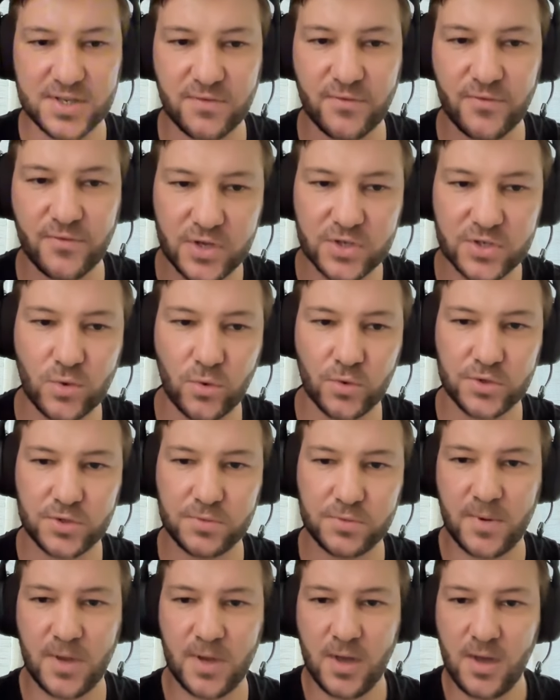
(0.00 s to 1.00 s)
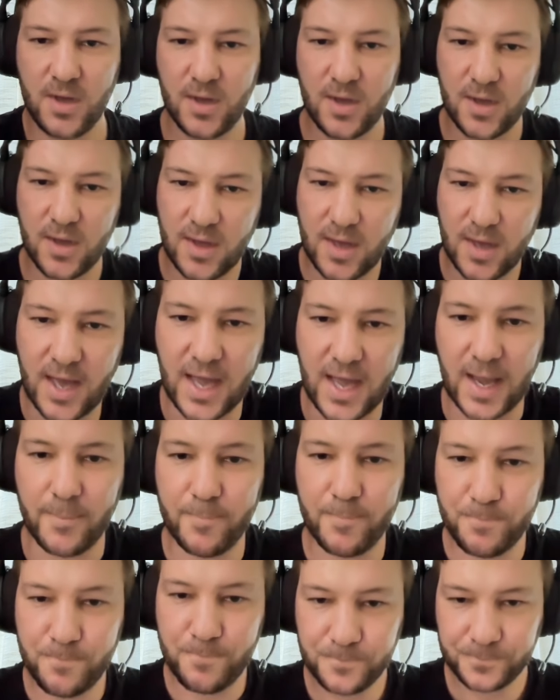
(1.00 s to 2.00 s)
as the first horse.
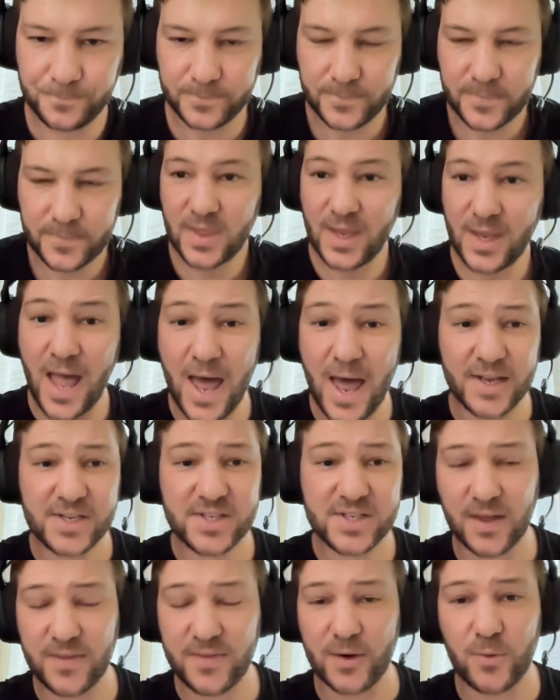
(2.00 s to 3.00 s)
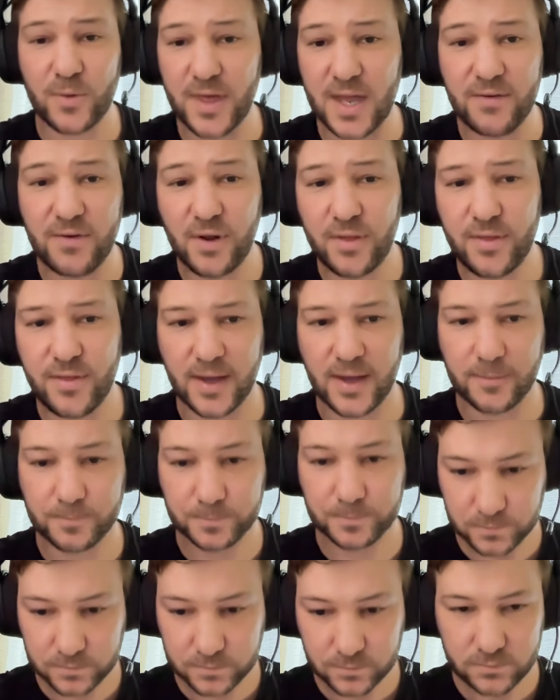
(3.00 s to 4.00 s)
And it's like that with everything.
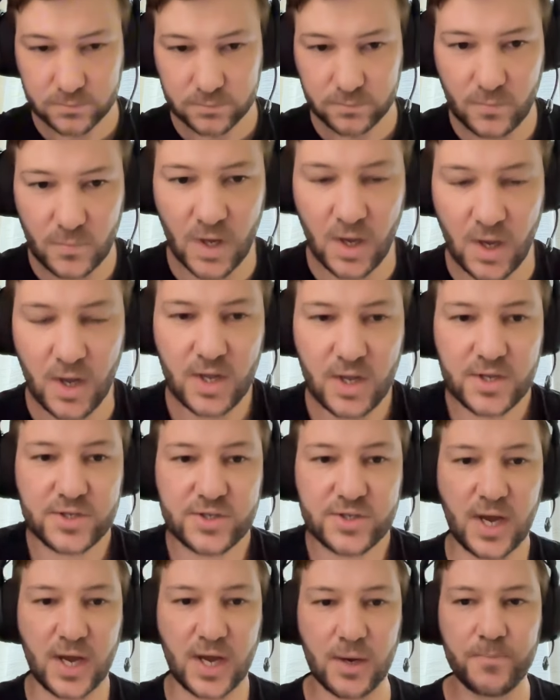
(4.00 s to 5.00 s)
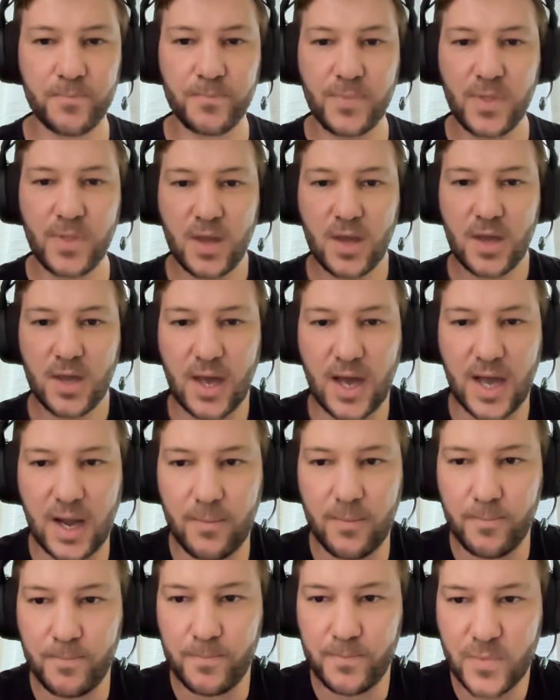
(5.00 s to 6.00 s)
So
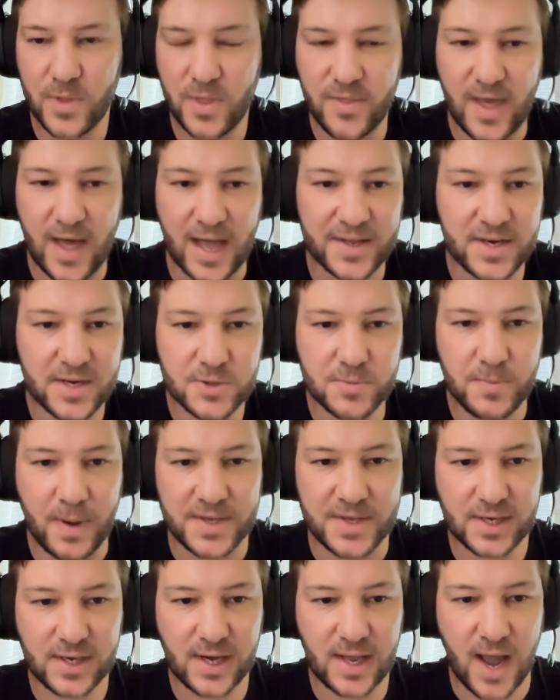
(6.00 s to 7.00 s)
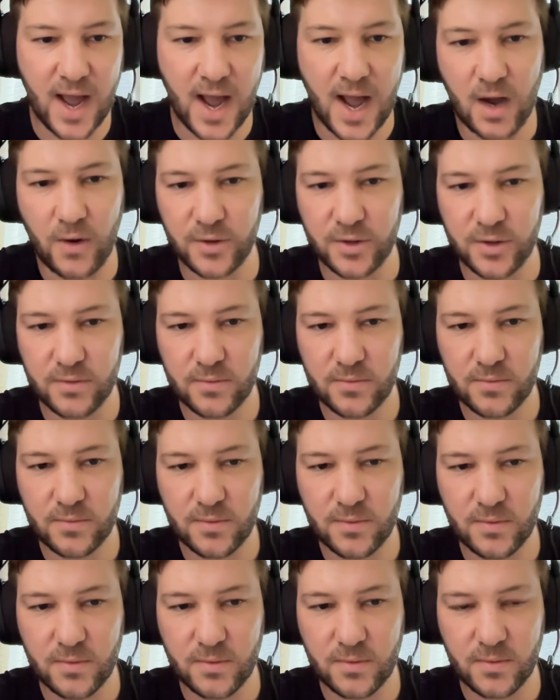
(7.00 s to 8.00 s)
that is basically how
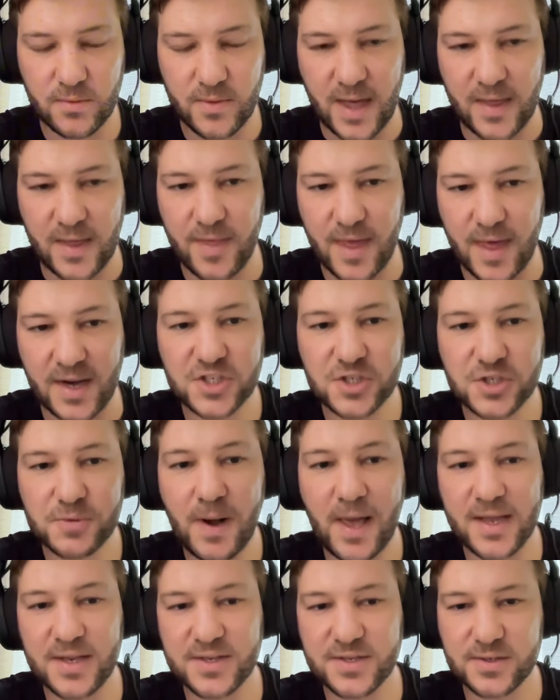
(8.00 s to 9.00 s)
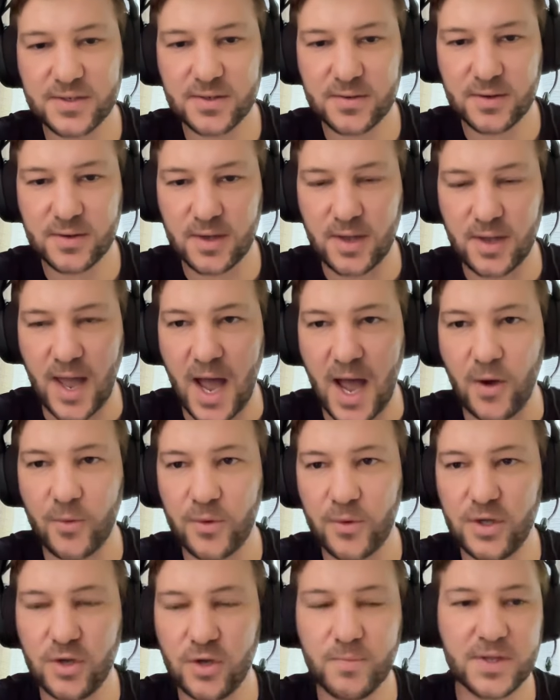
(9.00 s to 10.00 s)
that explains how
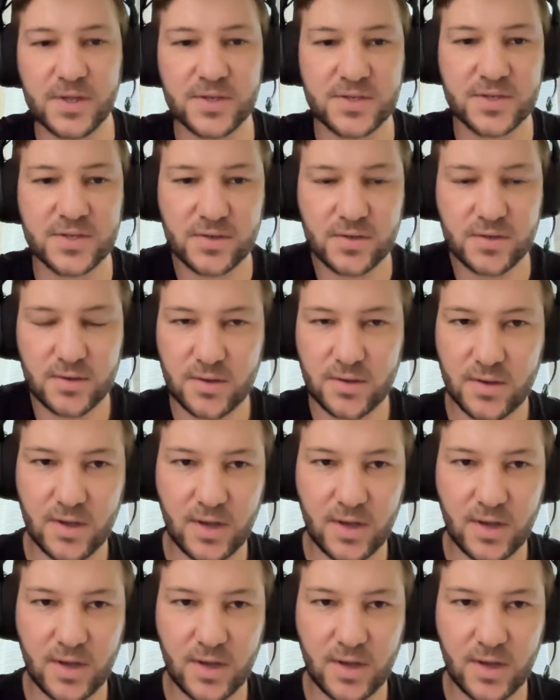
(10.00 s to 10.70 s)
humans